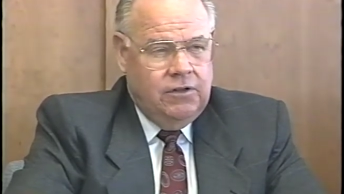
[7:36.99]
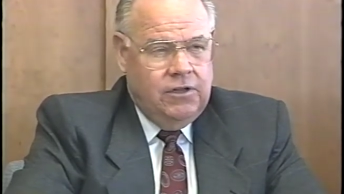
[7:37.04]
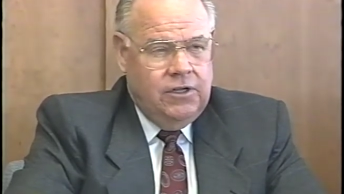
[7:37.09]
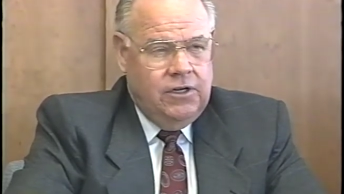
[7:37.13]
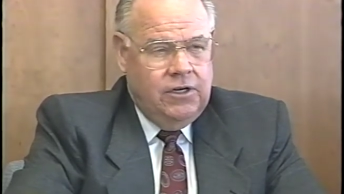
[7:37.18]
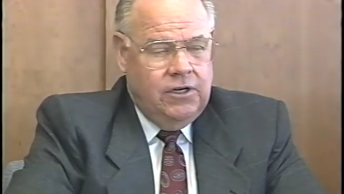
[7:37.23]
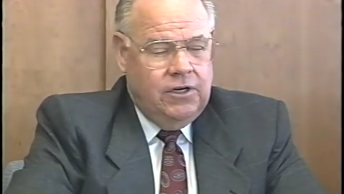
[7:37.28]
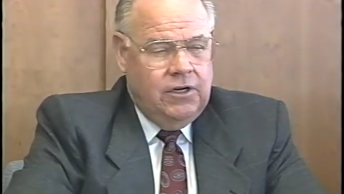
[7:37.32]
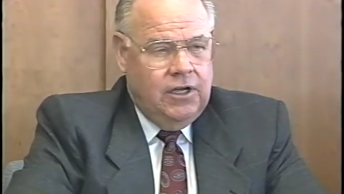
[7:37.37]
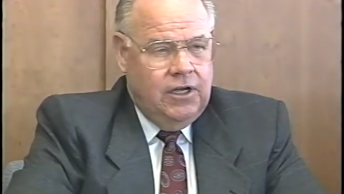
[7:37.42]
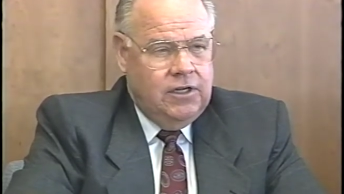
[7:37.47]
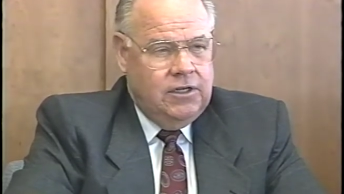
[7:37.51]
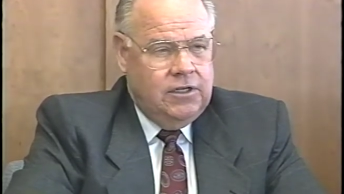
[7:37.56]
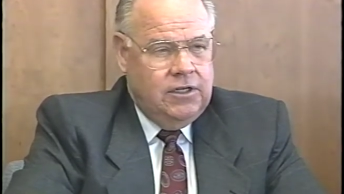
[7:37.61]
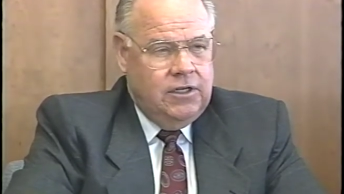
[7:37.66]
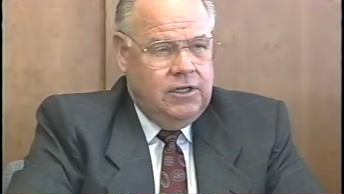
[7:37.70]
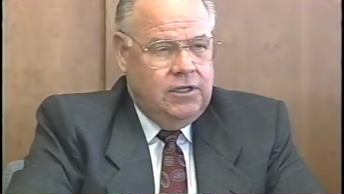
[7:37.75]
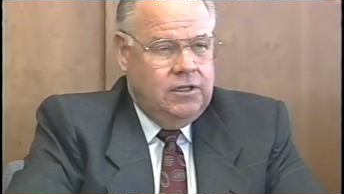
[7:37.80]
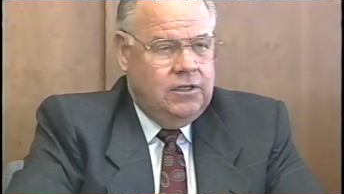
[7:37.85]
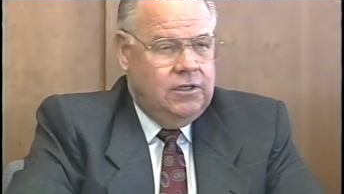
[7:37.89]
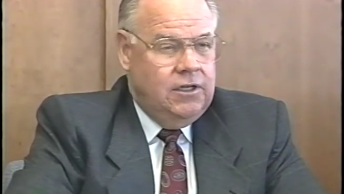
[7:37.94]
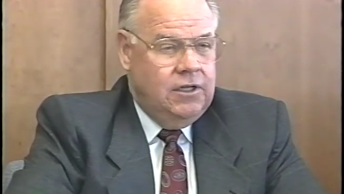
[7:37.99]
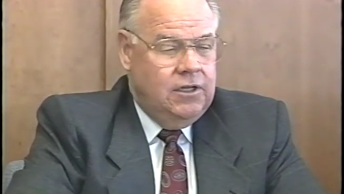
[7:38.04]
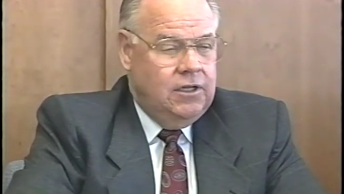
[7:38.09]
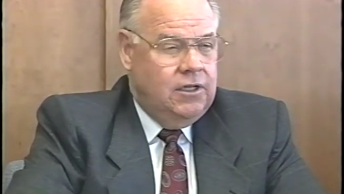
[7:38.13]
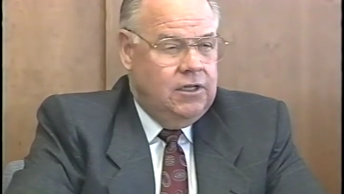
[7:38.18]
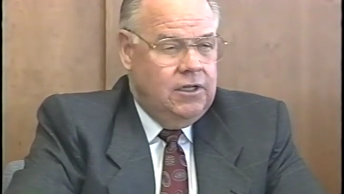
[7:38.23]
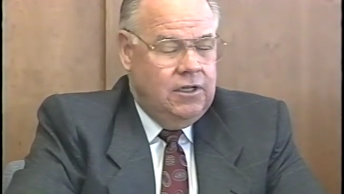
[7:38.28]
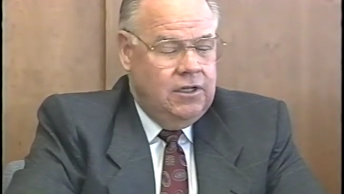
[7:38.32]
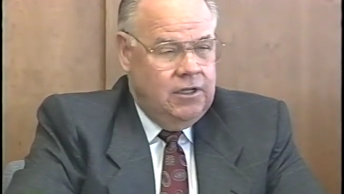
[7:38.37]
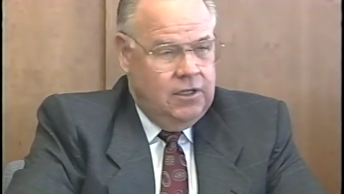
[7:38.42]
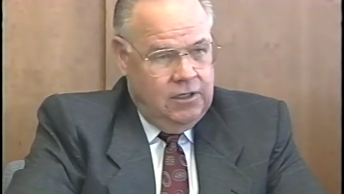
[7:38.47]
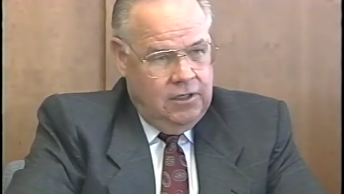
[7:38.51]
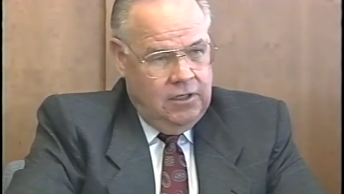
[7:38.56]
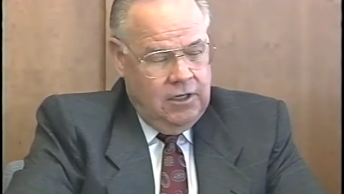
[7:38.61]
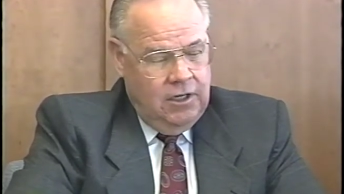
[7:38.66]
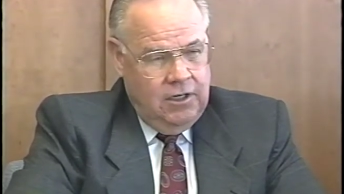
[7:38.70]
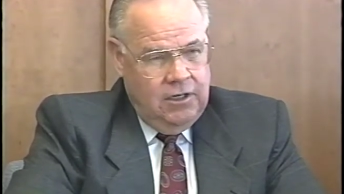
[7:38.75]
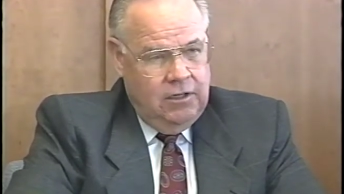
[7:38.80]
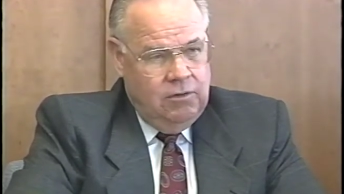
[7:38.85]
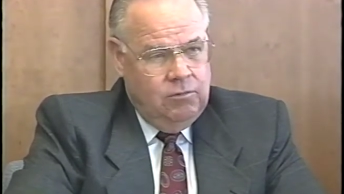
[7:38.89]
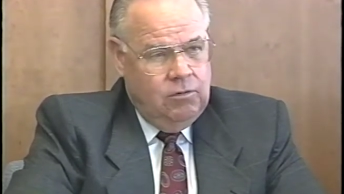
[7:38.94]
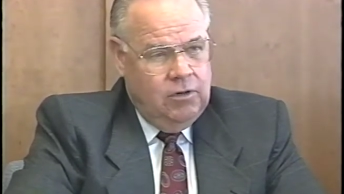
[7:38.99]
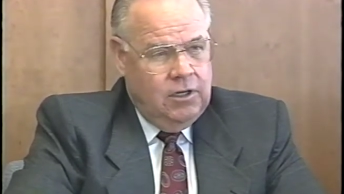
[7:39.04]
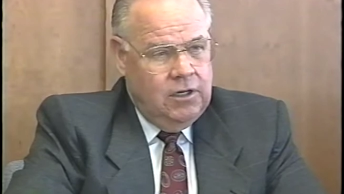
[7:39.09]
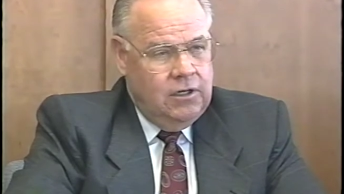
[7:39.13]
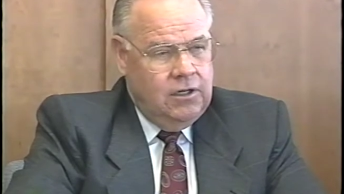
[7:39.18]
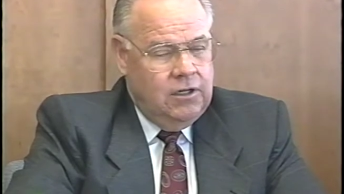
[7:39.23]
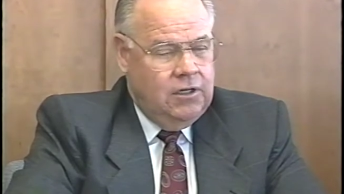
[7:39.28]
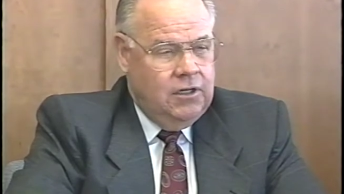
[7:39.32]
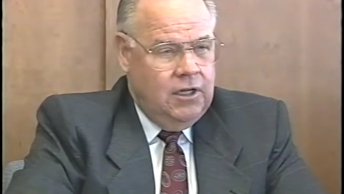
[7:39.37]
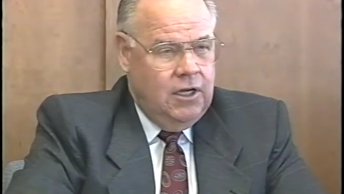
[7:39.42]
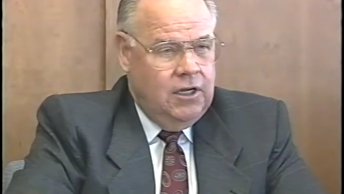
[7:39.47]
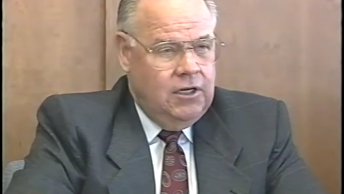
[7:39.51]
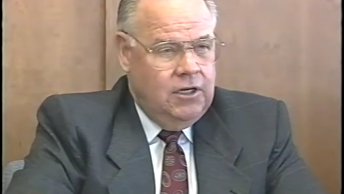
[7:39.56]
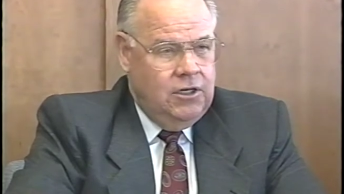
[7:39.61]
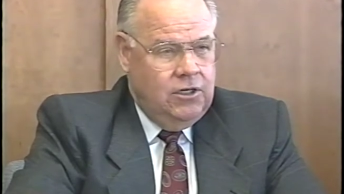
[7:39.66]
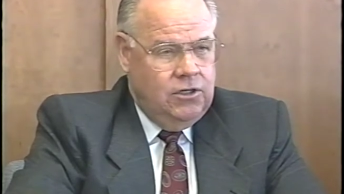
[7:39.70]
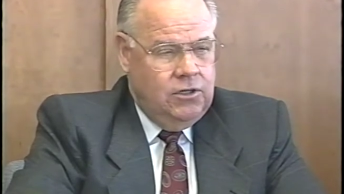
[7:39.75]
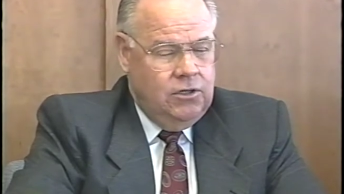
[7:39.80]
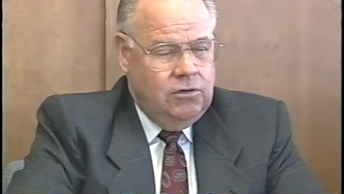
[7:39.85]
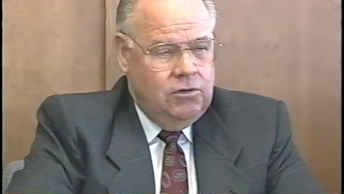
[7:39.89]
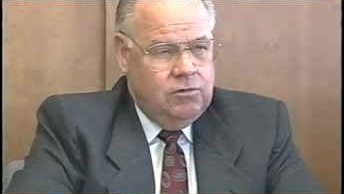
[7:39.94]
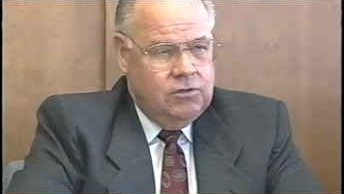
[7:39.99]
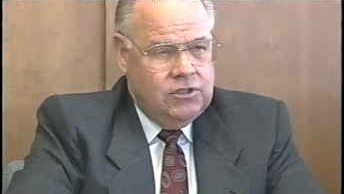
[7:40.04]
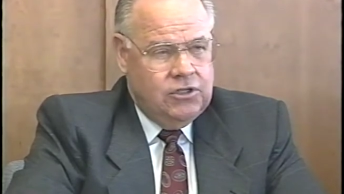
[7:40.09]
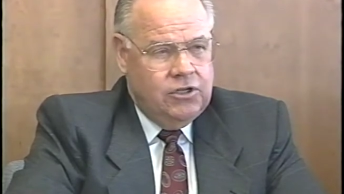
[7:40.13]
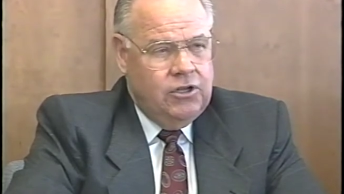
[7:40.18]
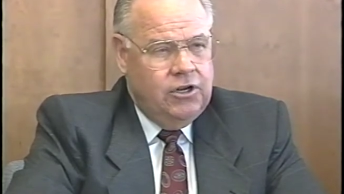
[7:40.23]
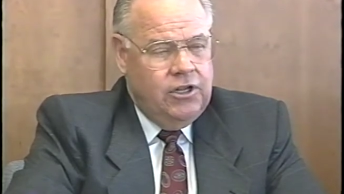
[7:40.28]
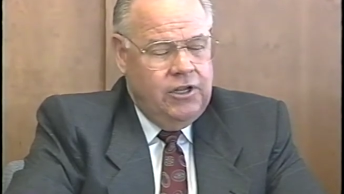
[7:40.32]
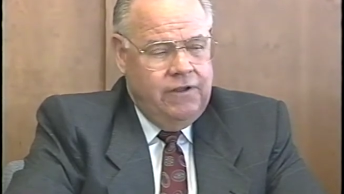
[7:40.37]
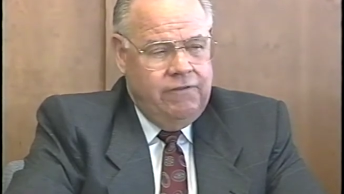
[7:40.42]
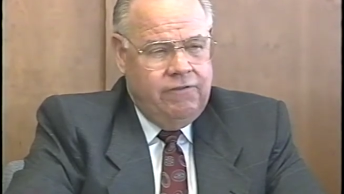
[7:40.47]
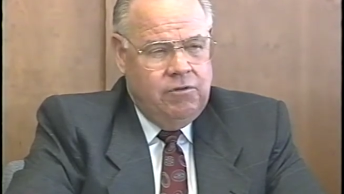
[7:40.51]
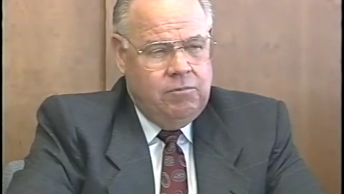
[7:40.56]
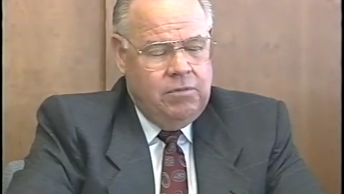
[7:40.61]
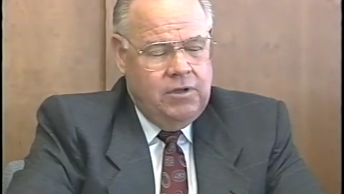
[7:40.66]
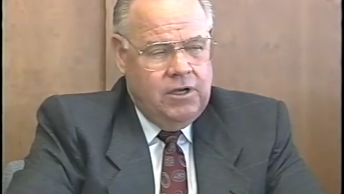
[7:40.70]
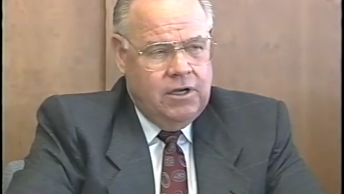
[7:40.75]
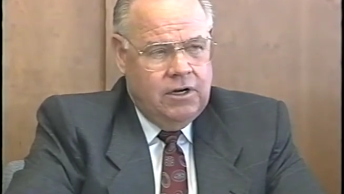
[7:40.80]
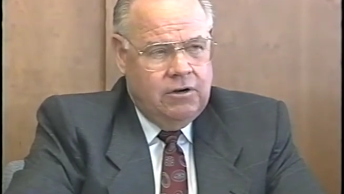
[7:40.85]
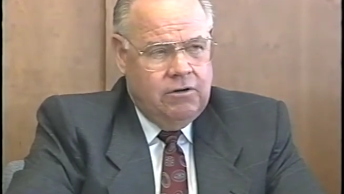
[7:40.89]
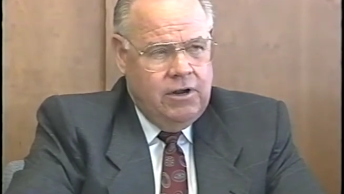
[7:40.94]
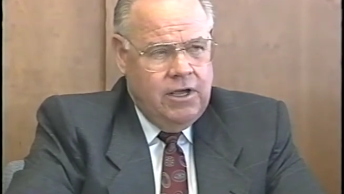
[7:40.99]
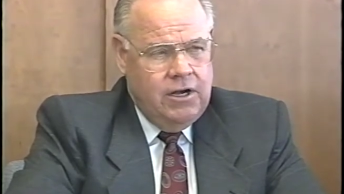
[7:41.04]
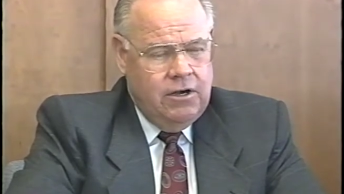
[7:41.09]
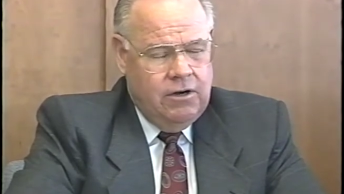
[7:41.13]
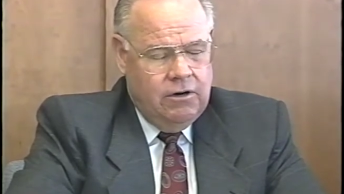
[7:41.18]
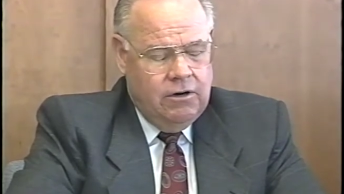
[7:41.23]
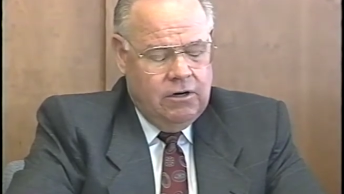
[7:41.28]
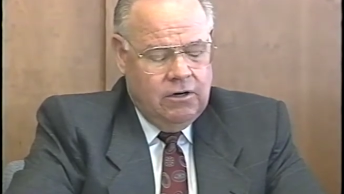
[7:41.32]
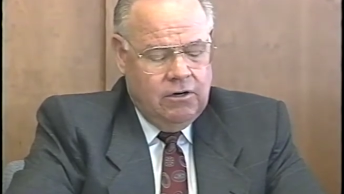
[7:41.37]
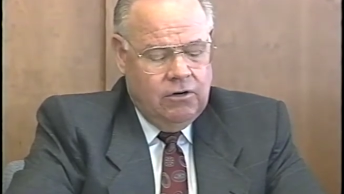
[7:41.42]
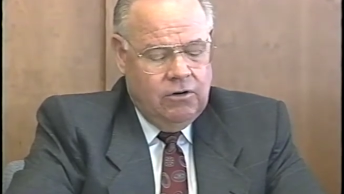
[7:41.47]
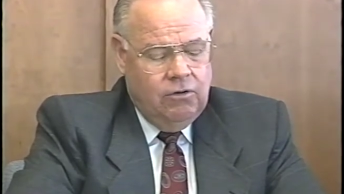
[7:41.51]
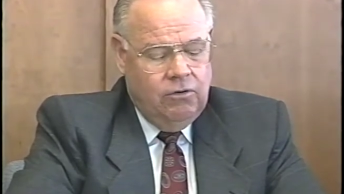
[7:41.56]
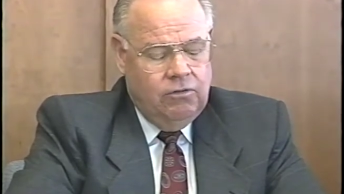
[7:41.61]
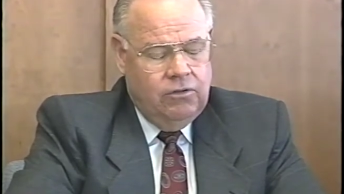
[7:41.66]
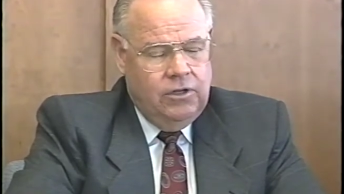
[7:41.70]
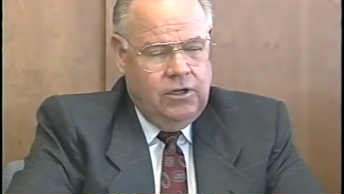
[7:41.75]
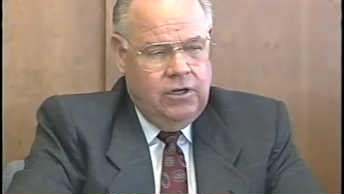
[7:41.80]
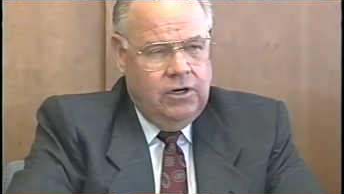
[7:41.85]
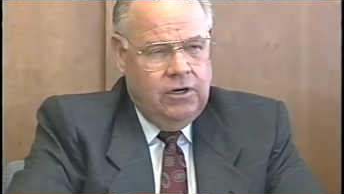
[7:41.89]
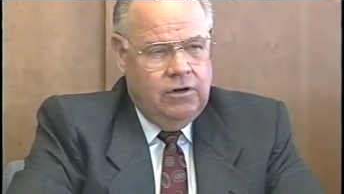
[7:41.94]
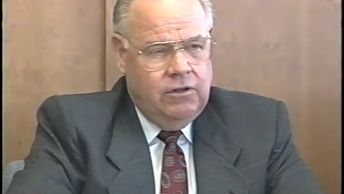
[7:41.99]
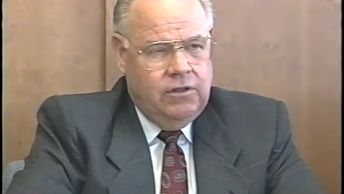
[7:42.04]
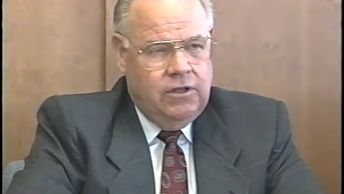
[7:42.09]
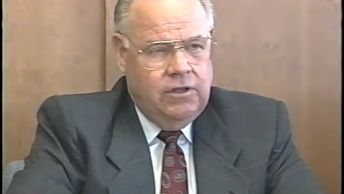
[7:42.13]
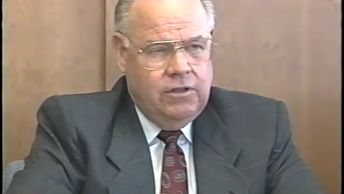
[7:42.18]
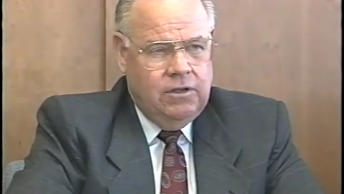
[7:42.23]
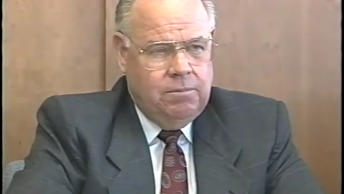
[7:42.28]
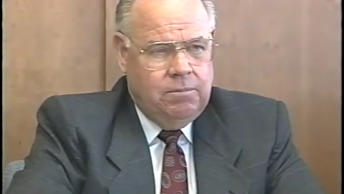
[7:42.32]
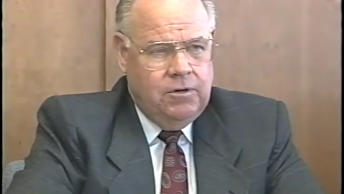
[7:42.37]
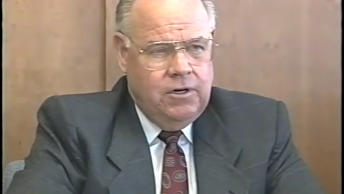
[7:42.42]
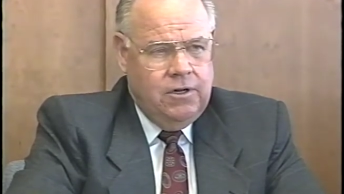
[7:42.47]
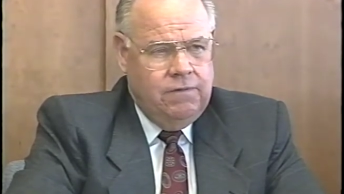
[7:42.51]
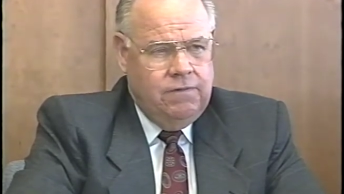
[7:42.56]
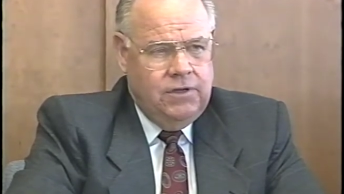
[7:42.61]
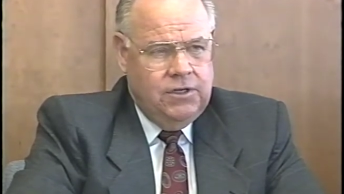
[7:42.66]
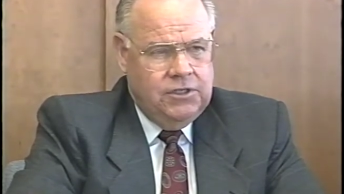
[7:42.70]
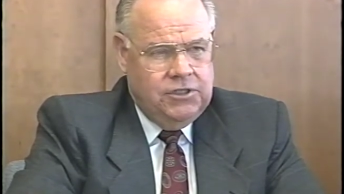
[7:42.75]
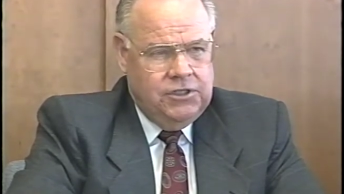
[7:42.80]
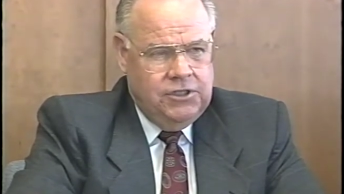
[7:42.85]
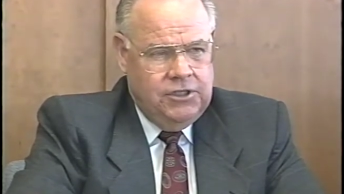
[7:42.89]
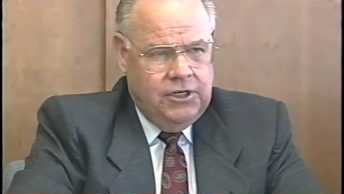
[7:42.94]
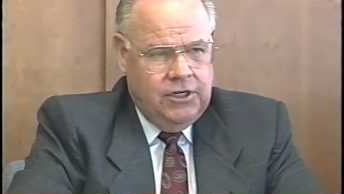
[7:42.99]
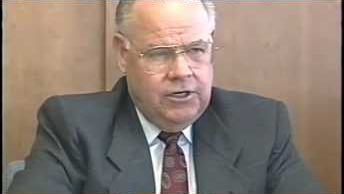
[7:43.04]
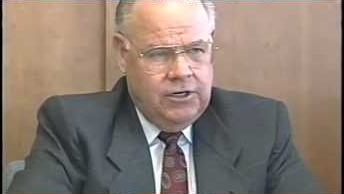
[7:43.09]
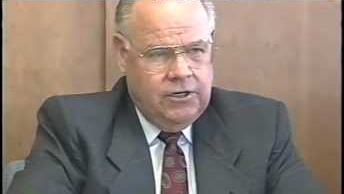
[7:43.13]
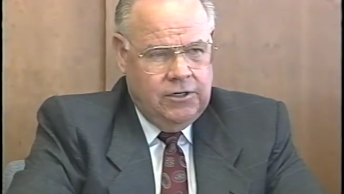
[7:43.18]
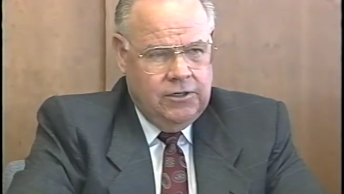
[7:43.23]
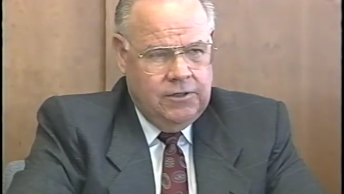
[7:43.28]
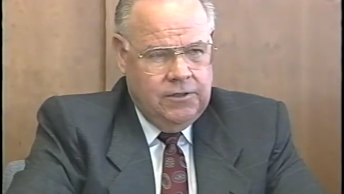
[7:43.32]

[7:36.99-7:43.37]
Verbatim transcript: the year 1991-92, was going to even be a greater growth year than the previous year.